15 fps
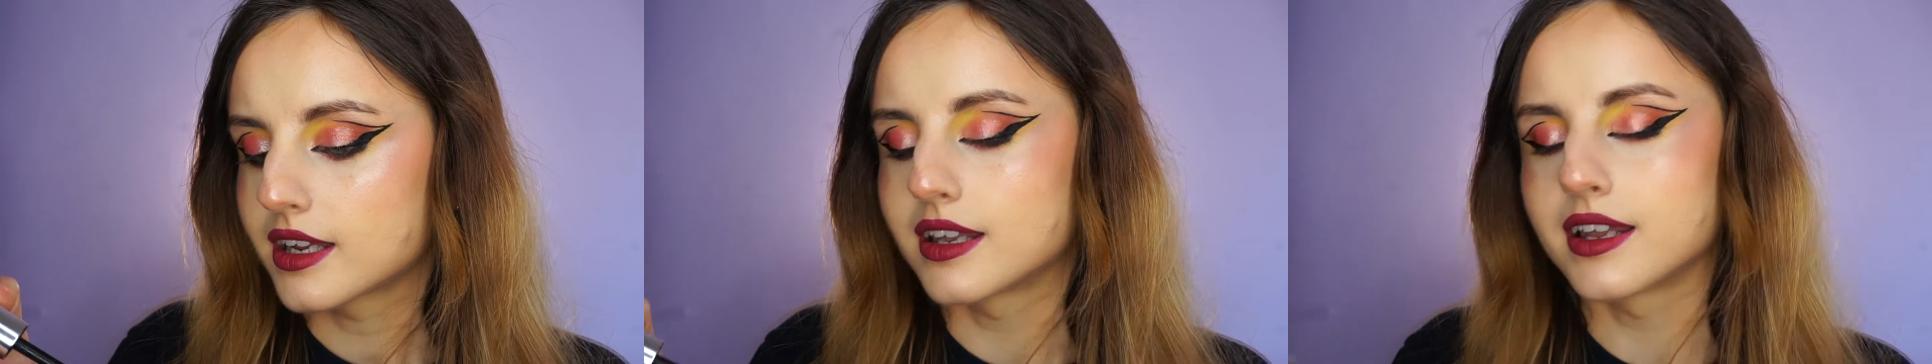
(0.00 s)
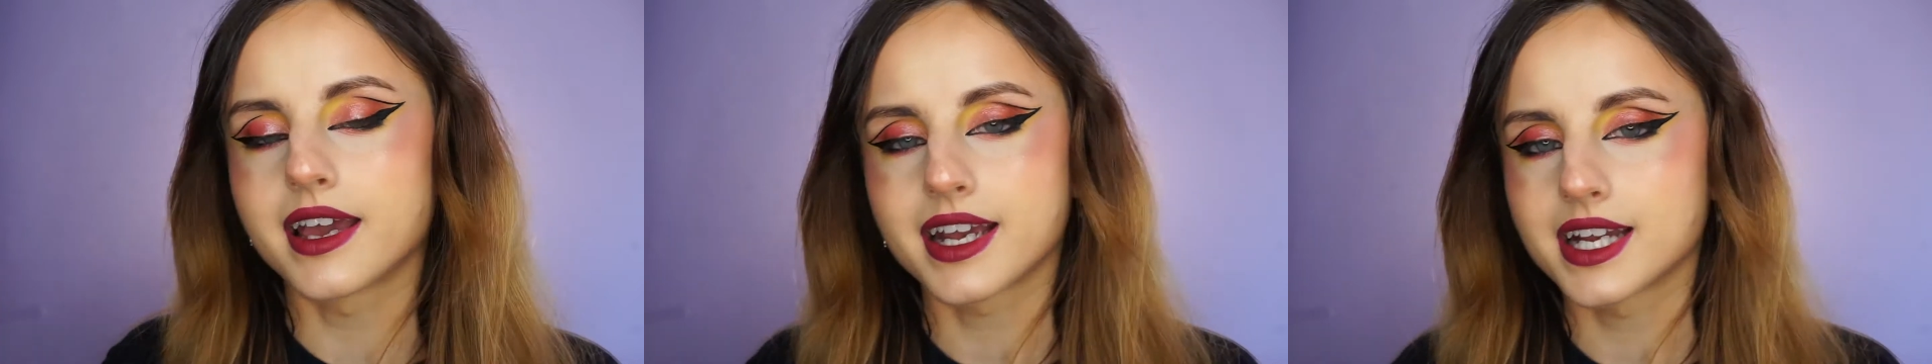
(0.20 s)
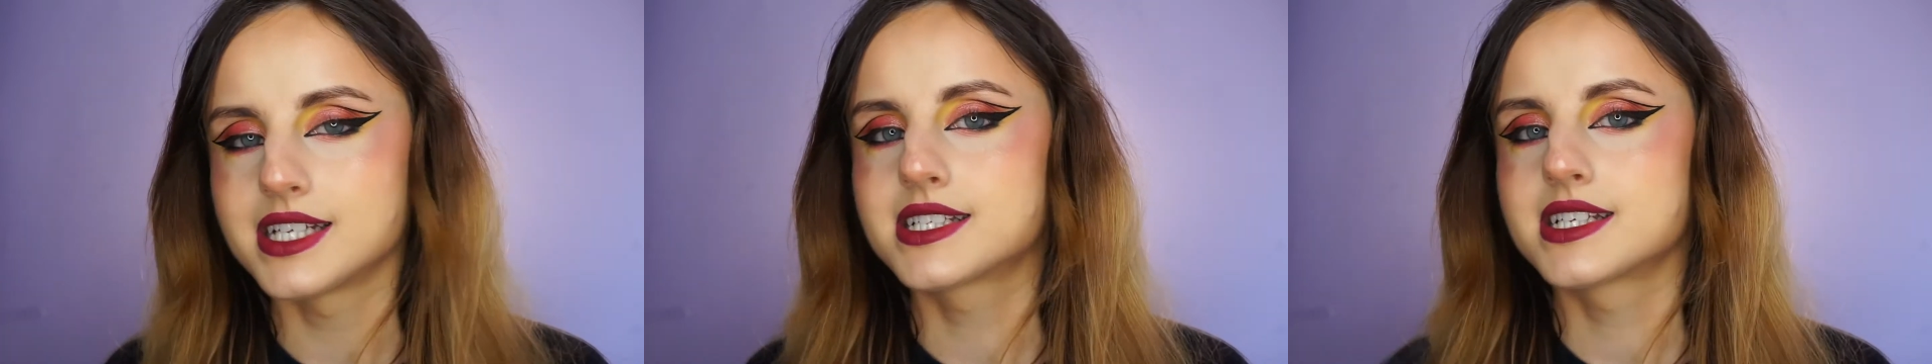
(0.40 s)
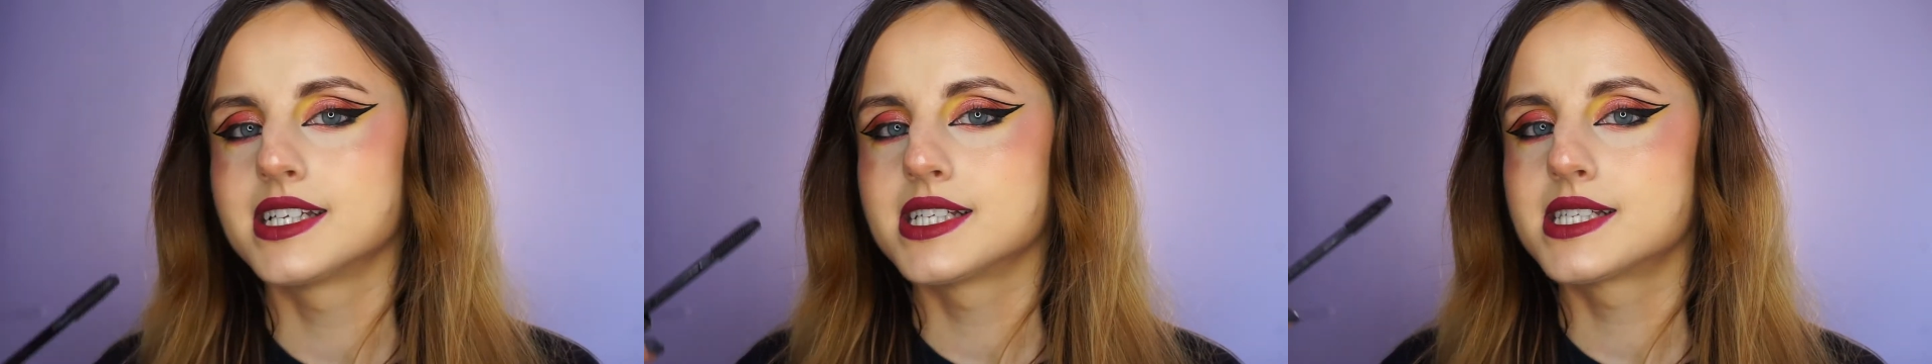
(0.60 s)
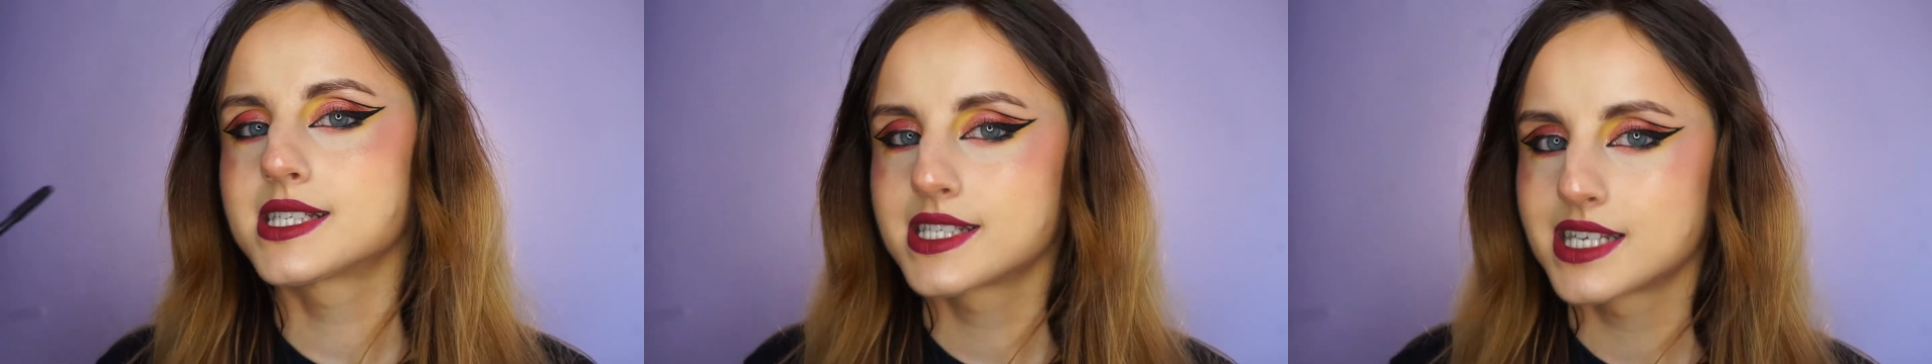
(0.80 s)
like I said,
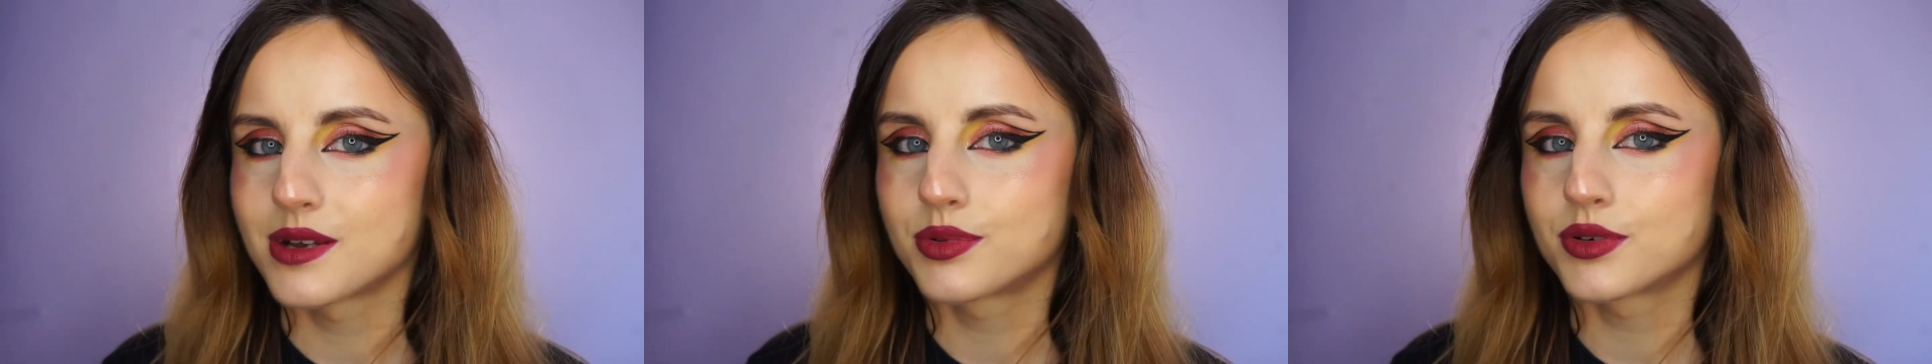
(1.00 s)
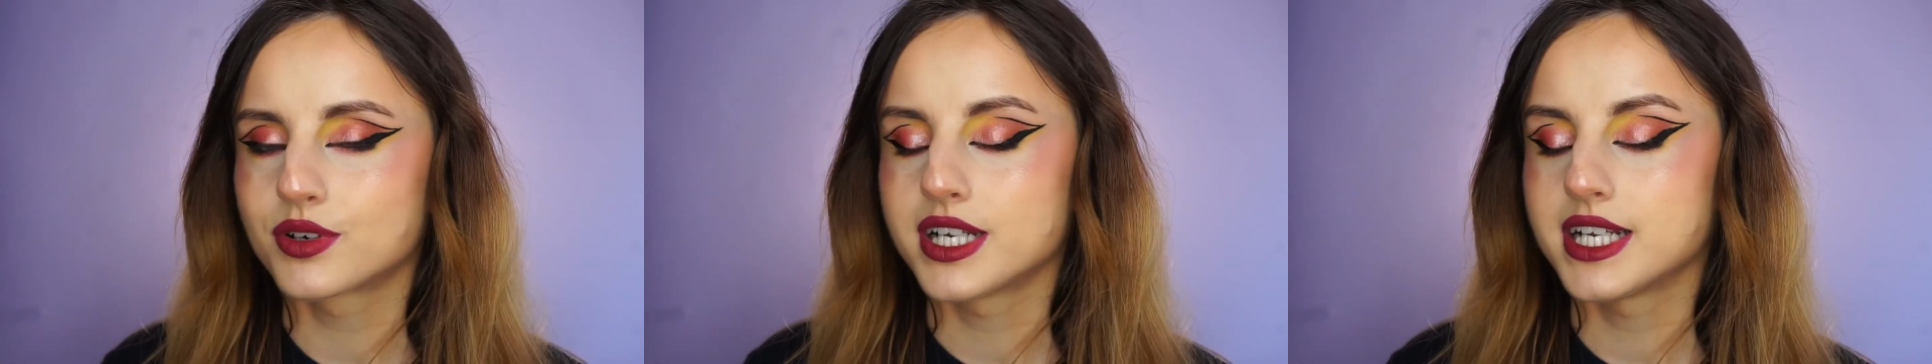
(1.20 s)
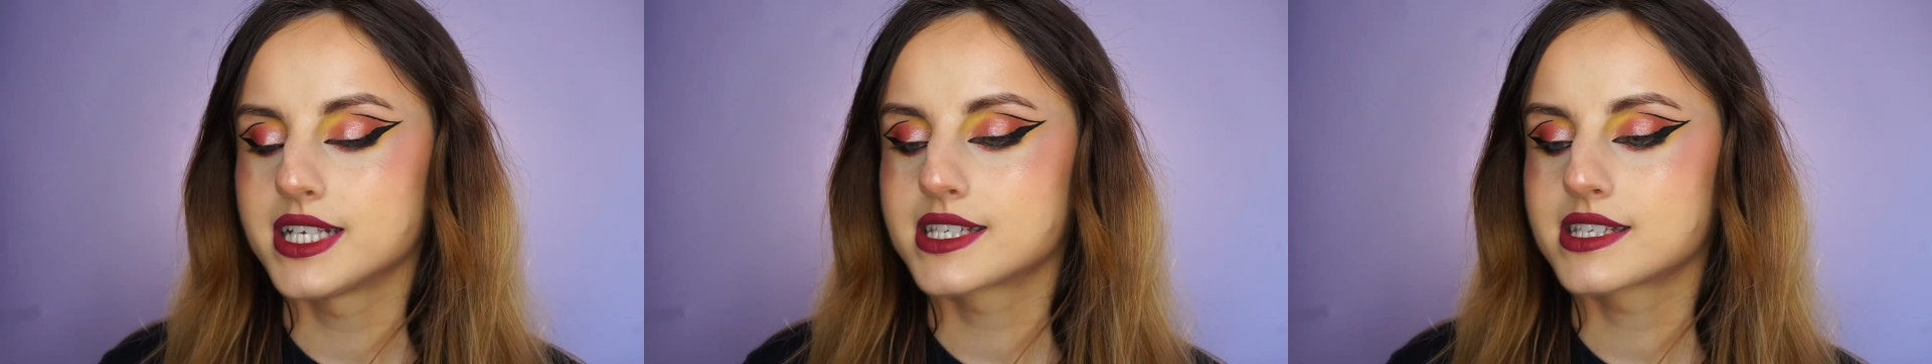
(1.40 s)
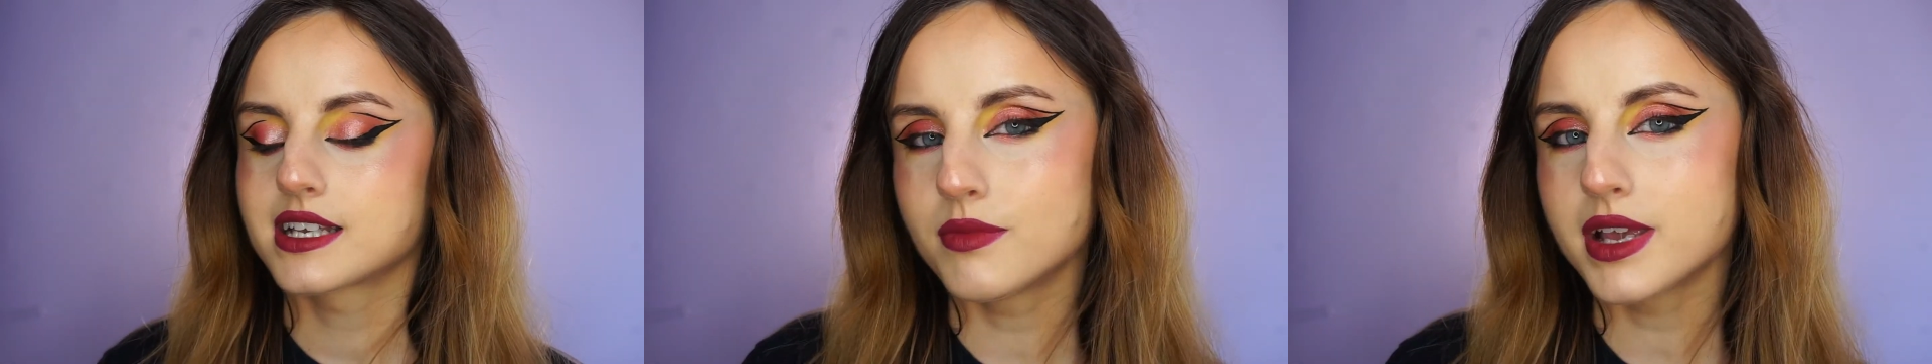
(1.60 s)
it separates.